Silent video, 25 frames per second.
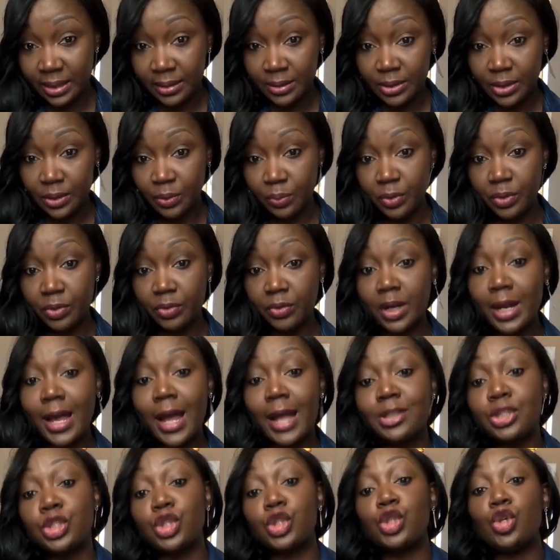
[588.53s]
with
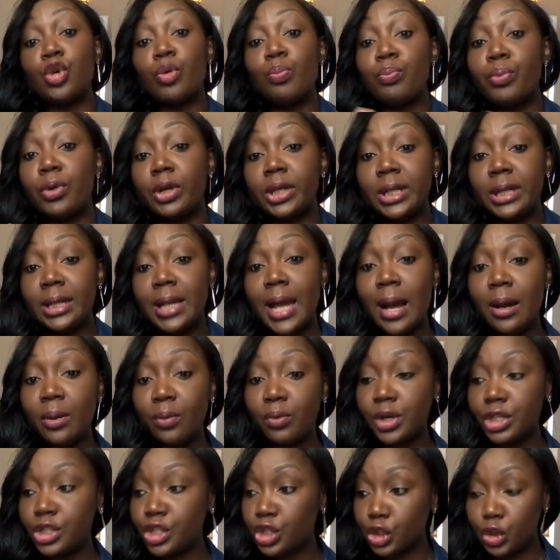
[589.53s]
regards to your body
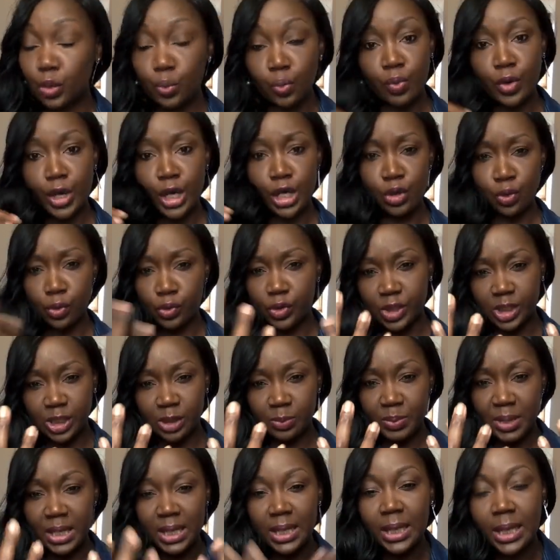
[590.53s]
language, the way you're
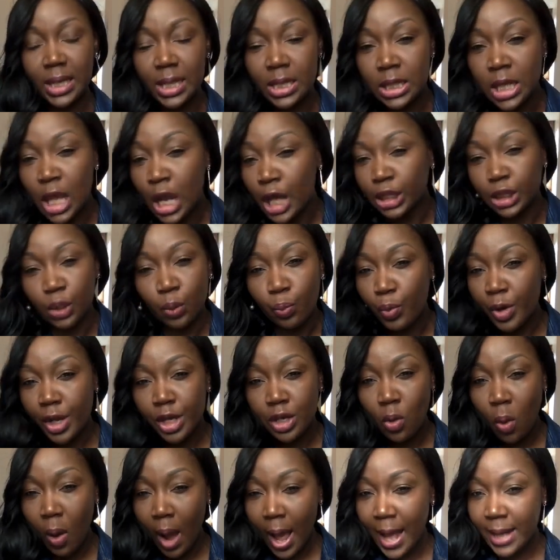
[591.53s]
speaking, the way
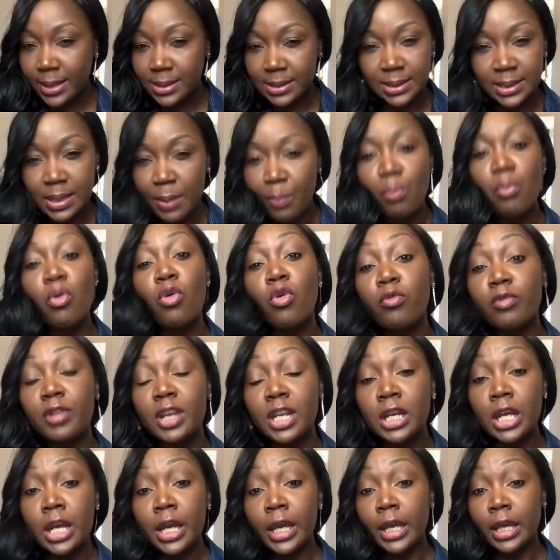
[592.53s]
your hands are moving,
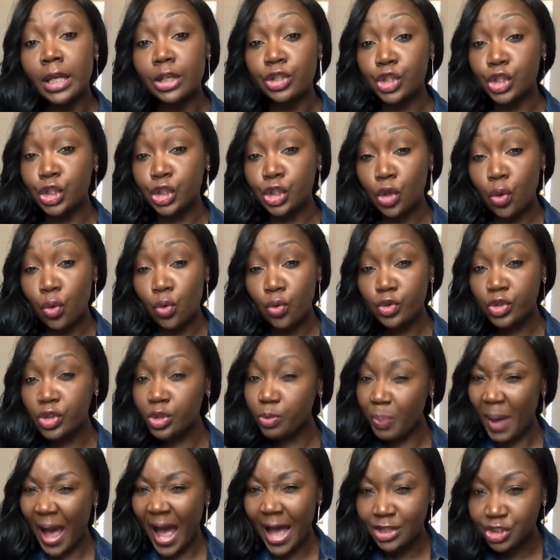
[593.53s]
it shows
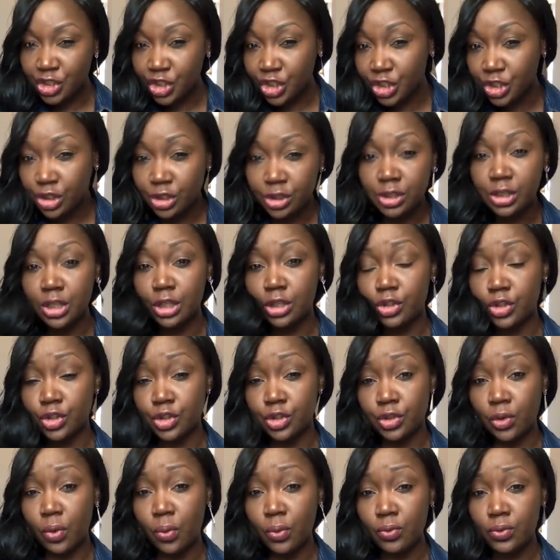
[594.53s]
passion. It
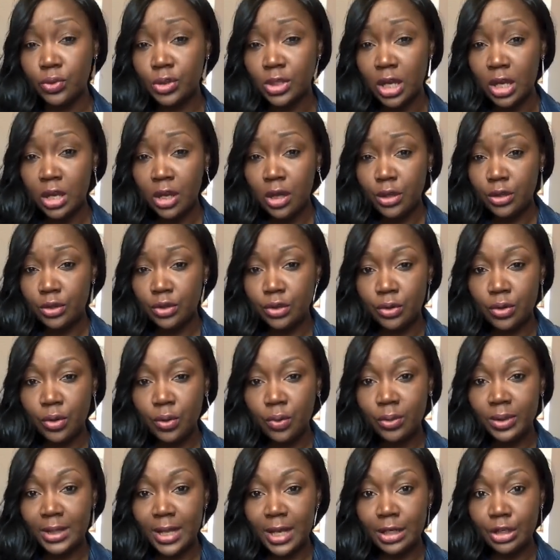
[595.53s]
shows,
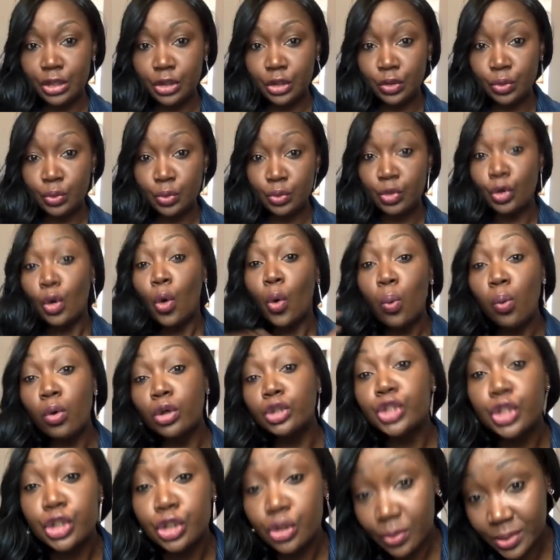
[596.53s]
that you know
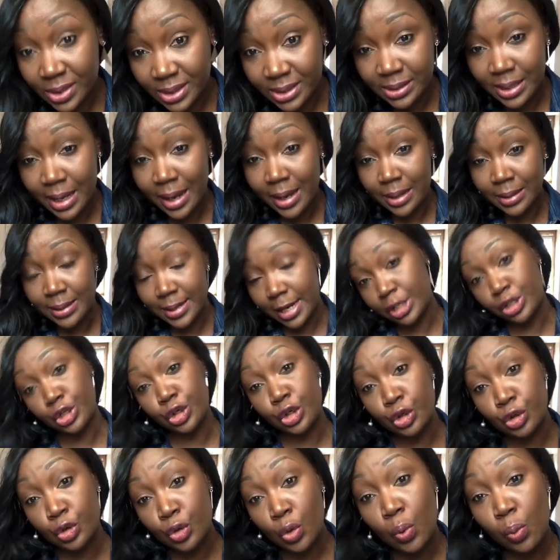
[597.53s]
what you're saying, that you
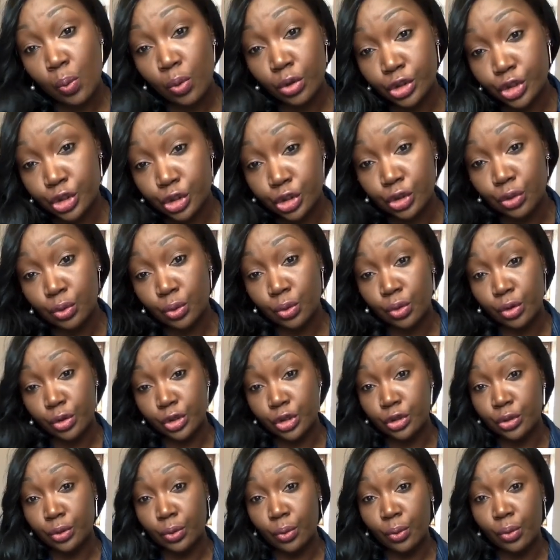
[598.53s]
know what your
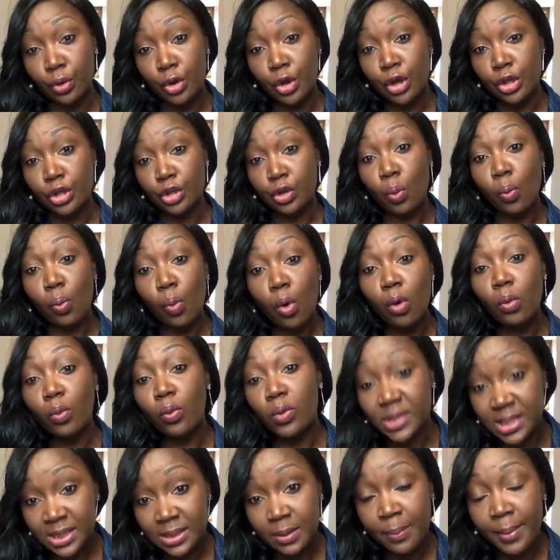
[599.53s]
work
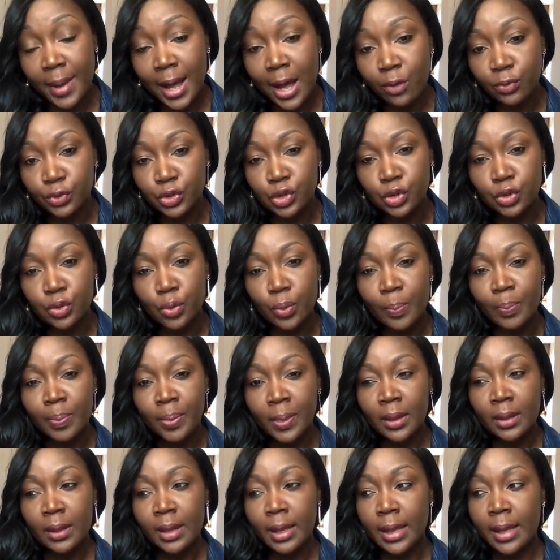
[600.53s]
was about. So
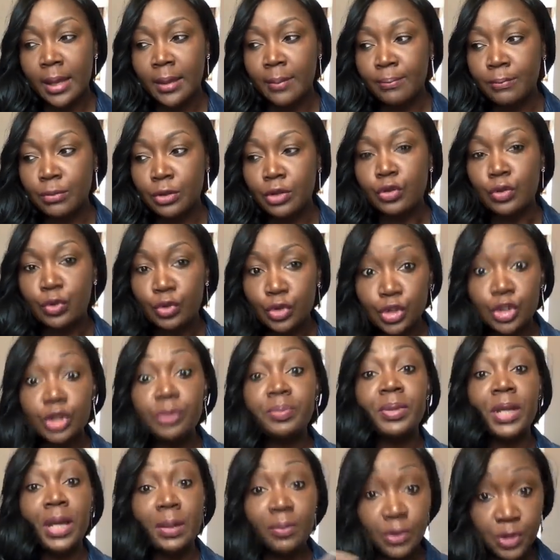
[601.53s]
you should
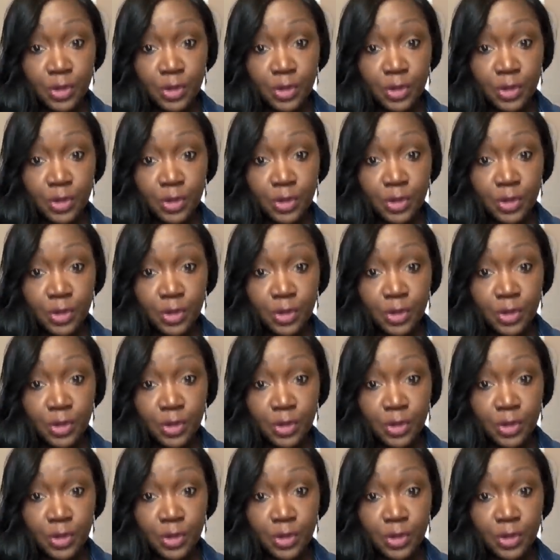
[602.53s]
be able to